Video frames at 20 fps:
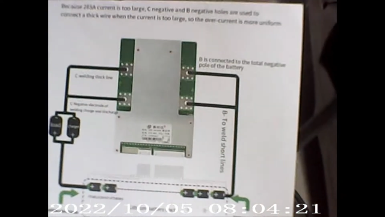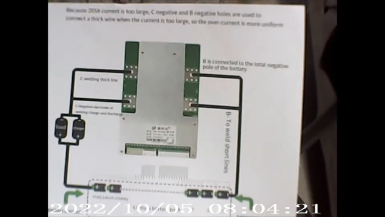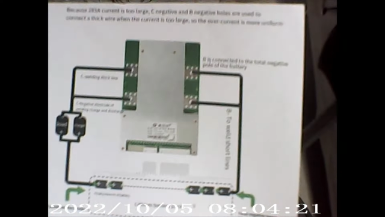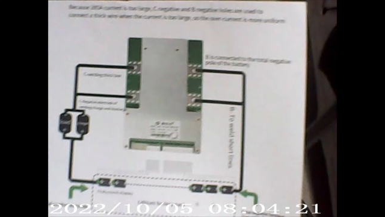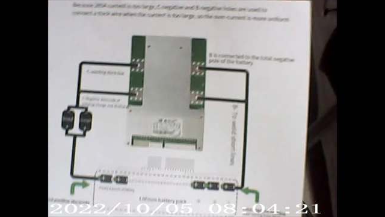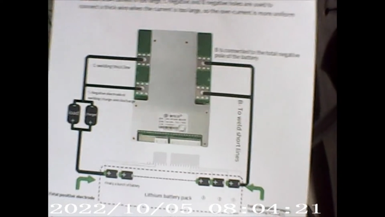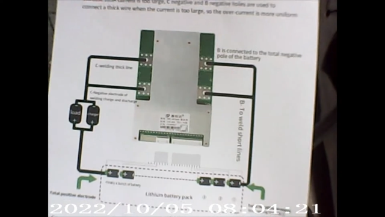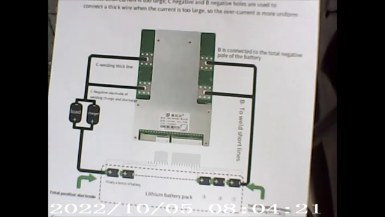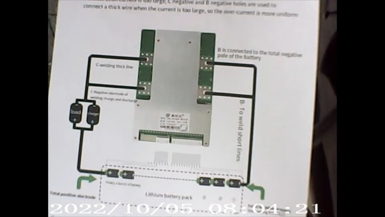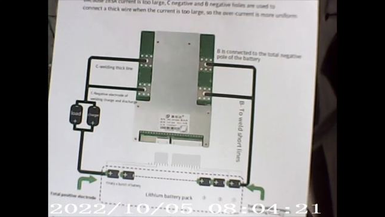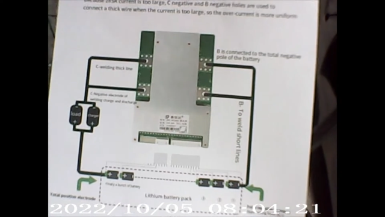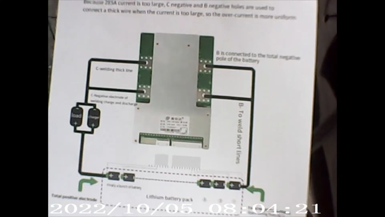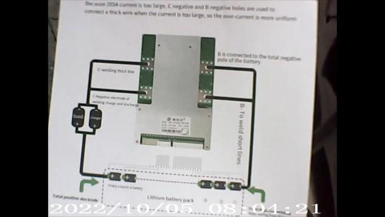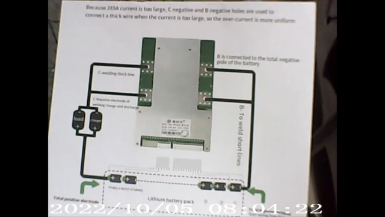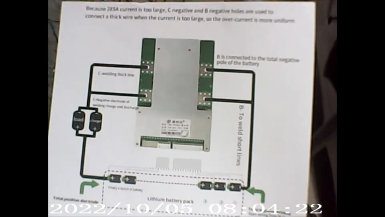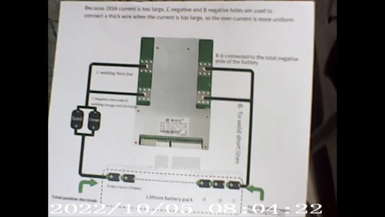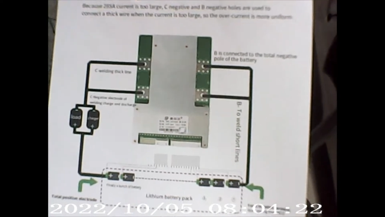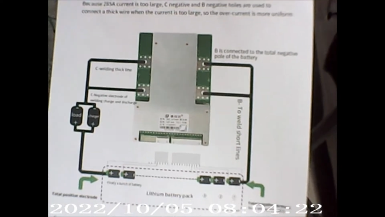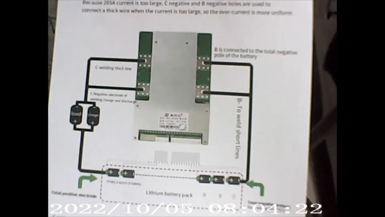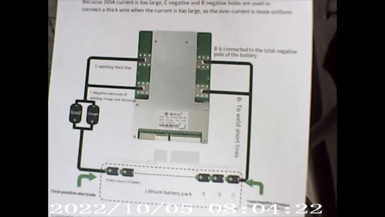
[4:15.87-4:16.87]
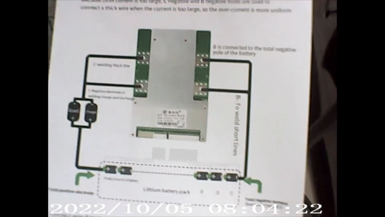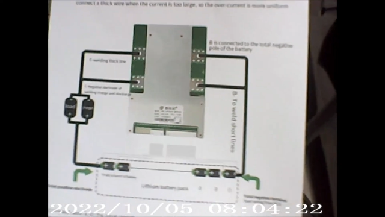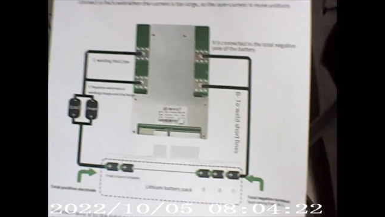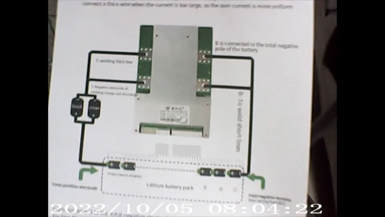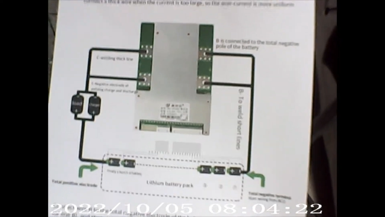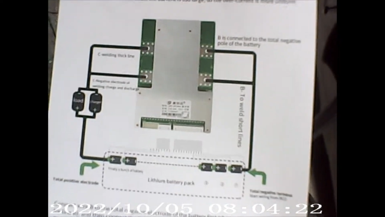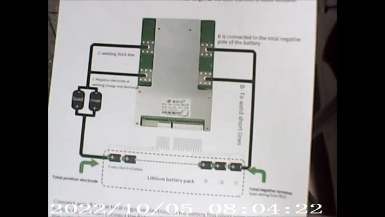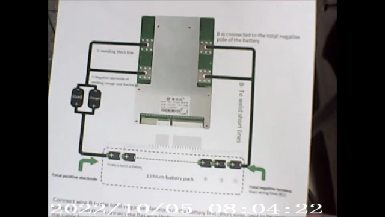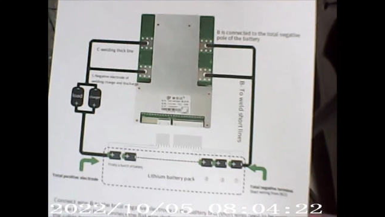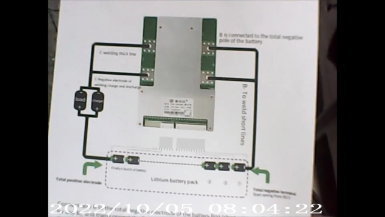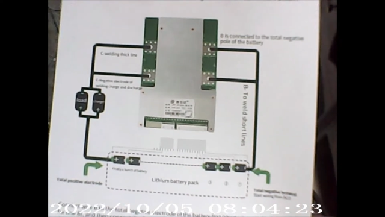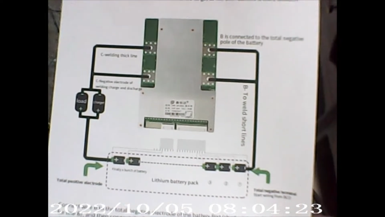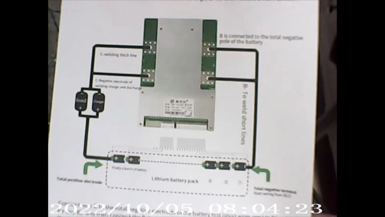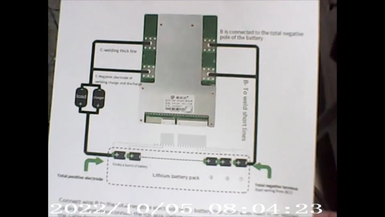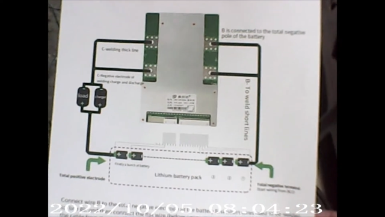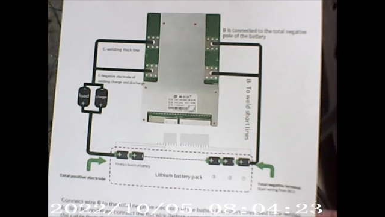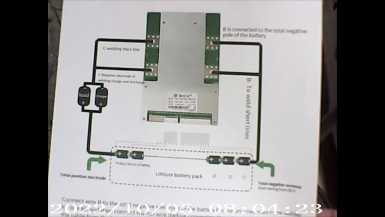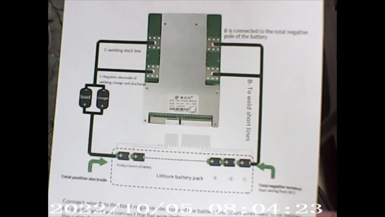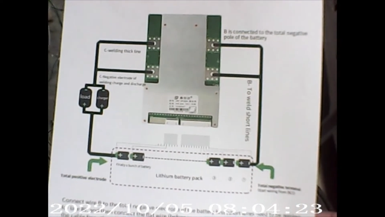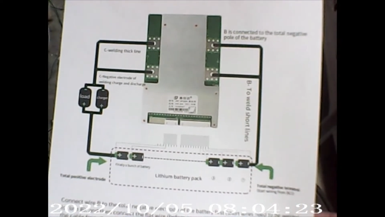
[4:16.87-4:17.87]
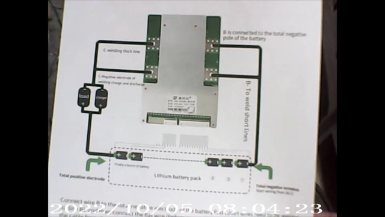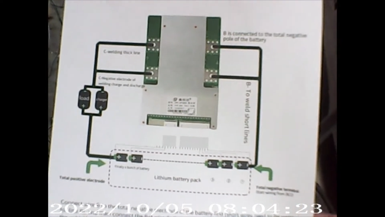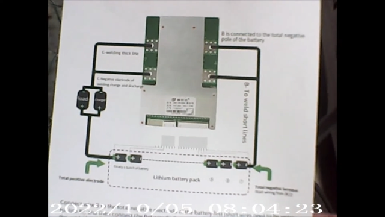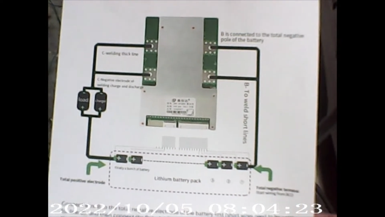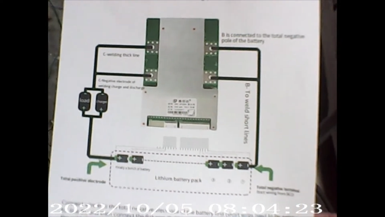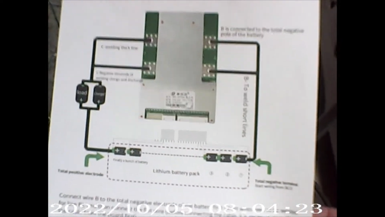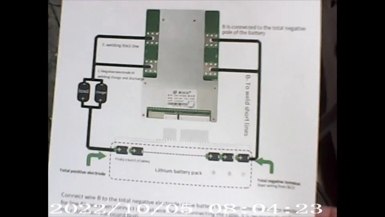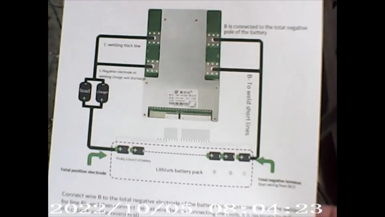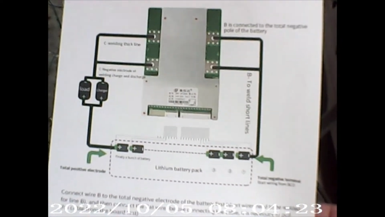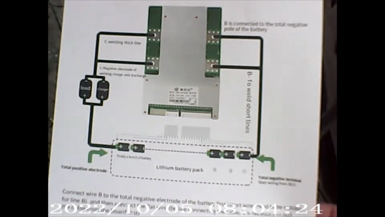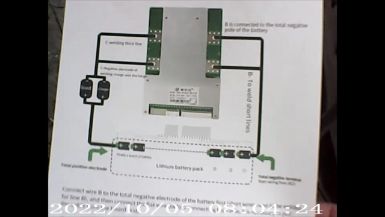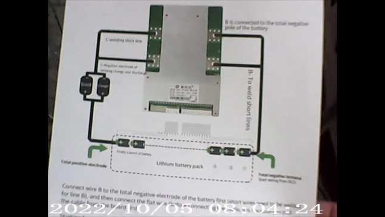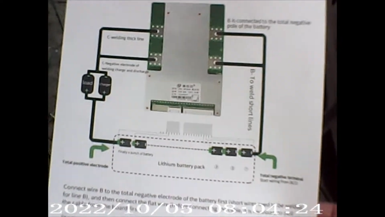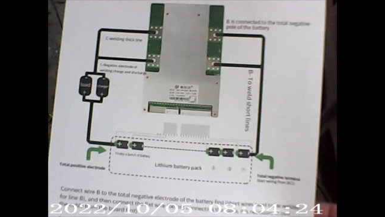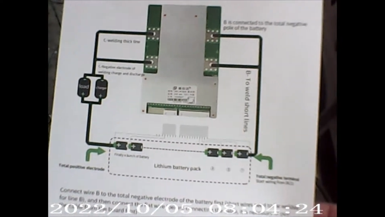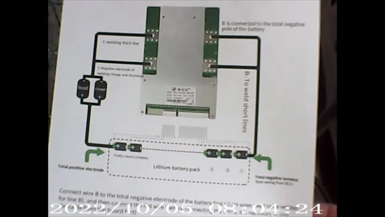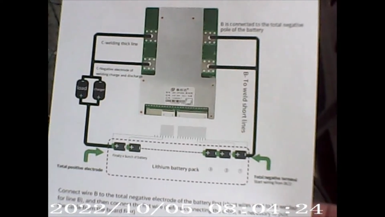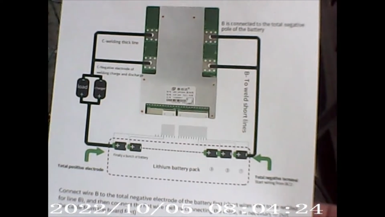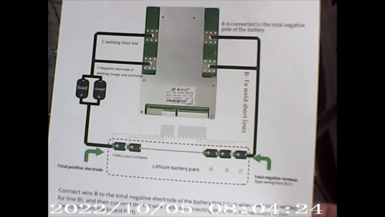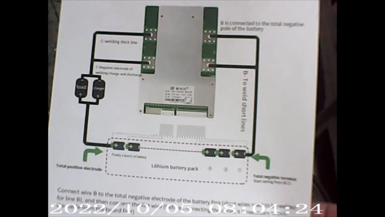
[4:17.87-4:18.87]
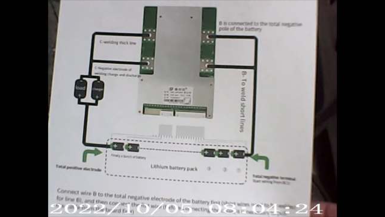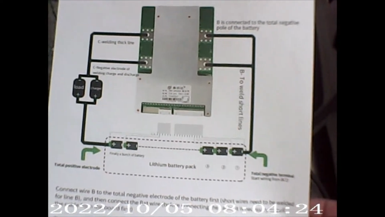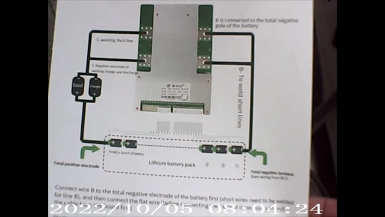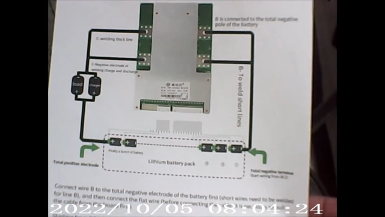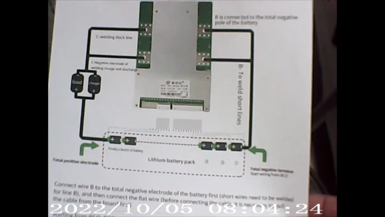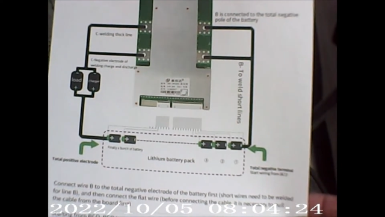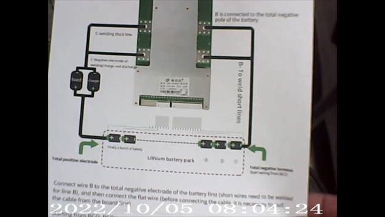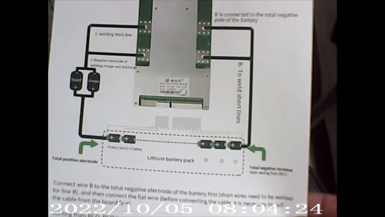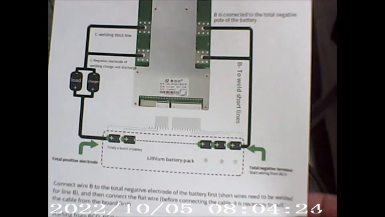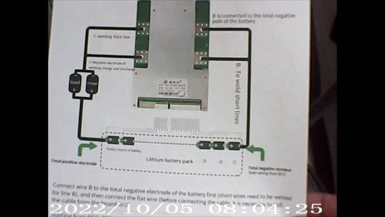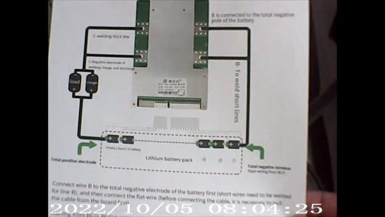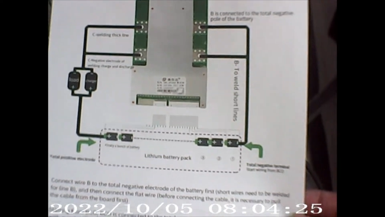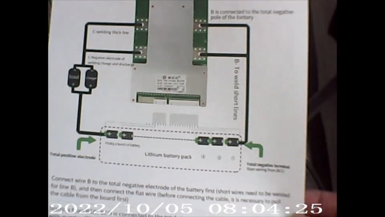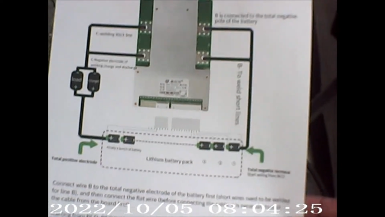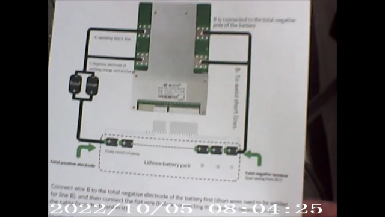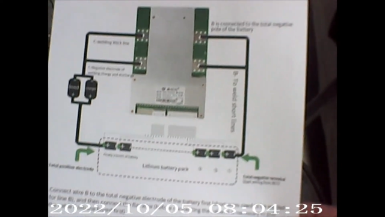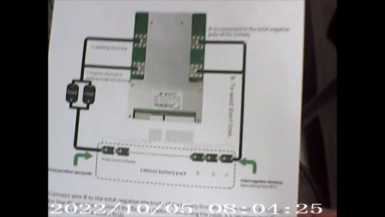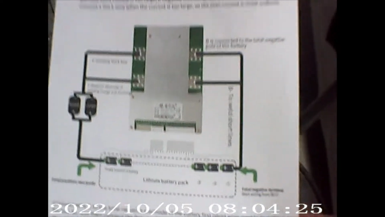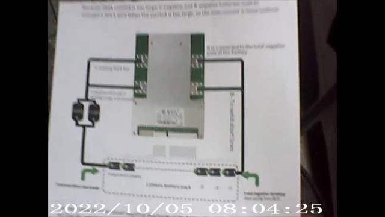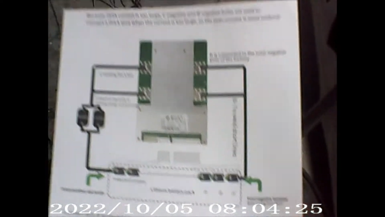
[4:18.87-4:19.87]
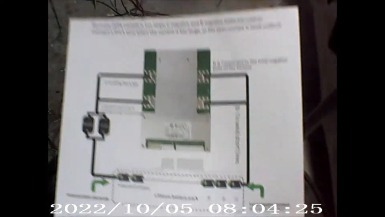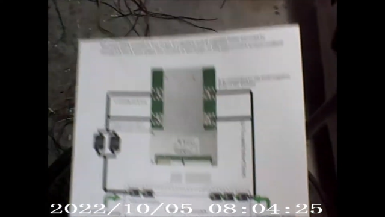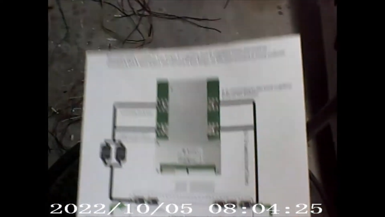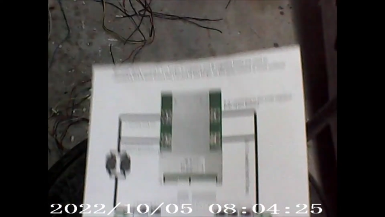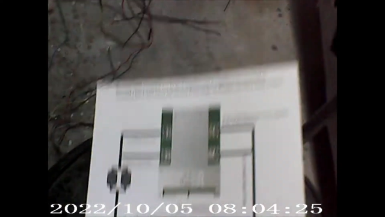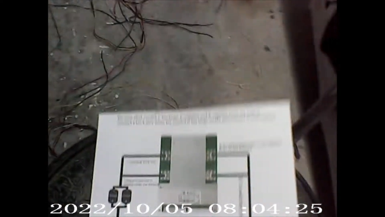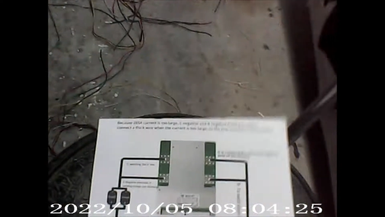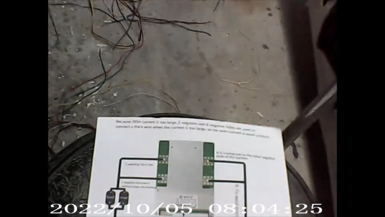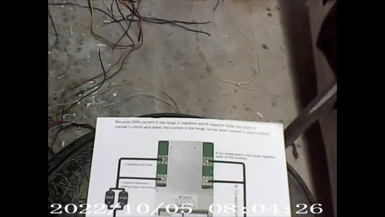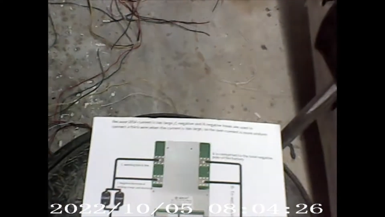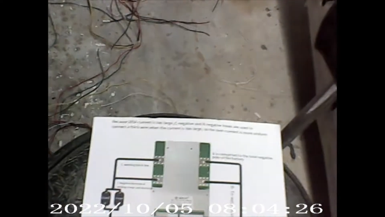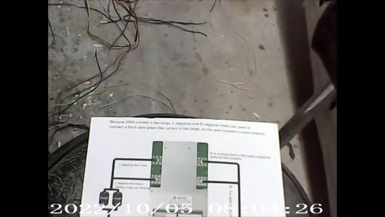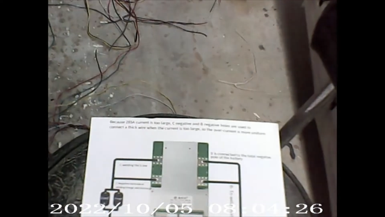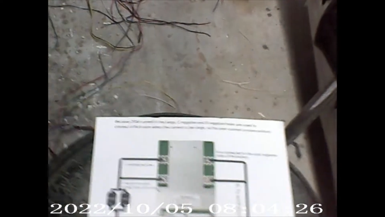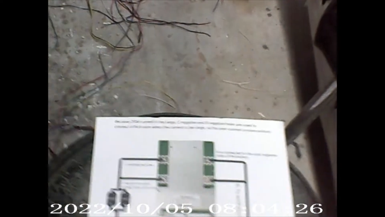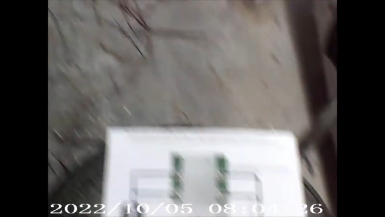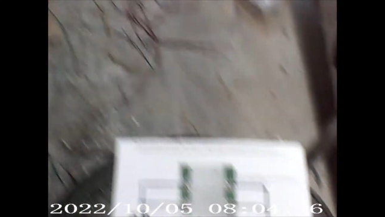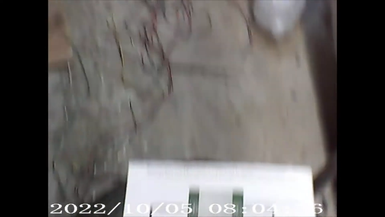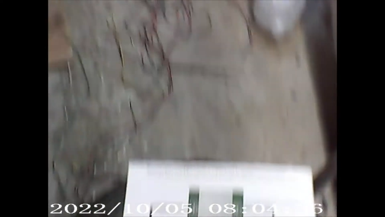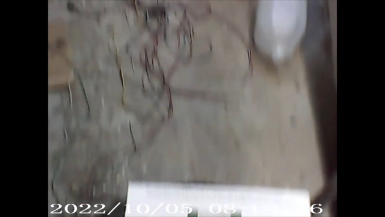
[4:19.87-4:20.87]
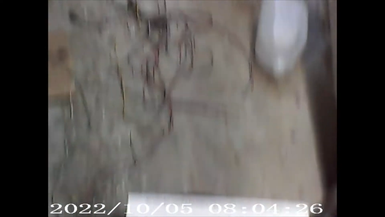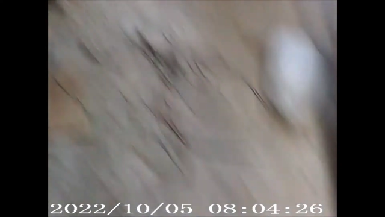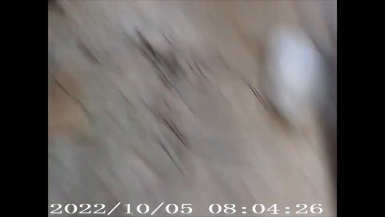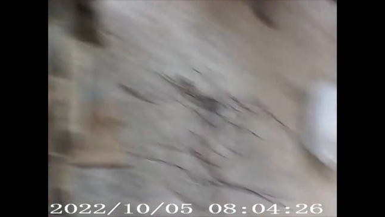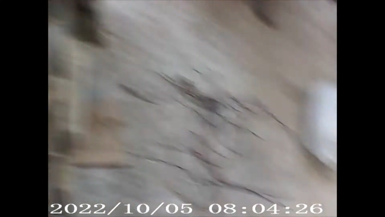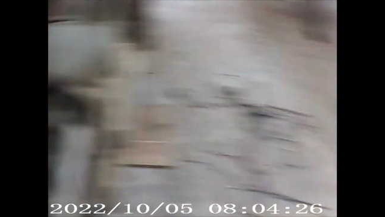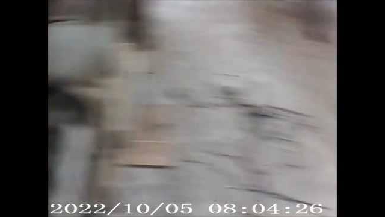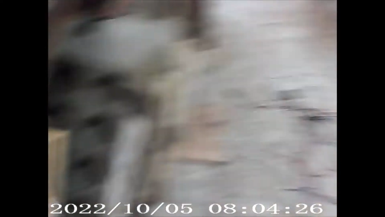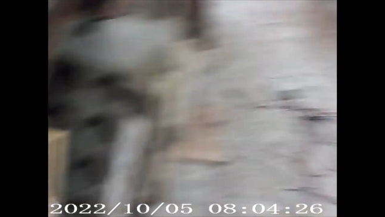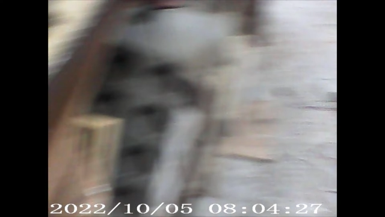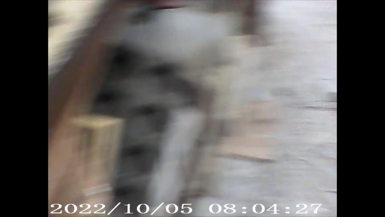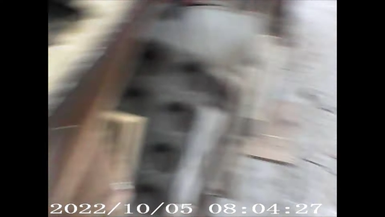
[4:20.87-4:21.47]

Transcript: [unreadable: no face in view]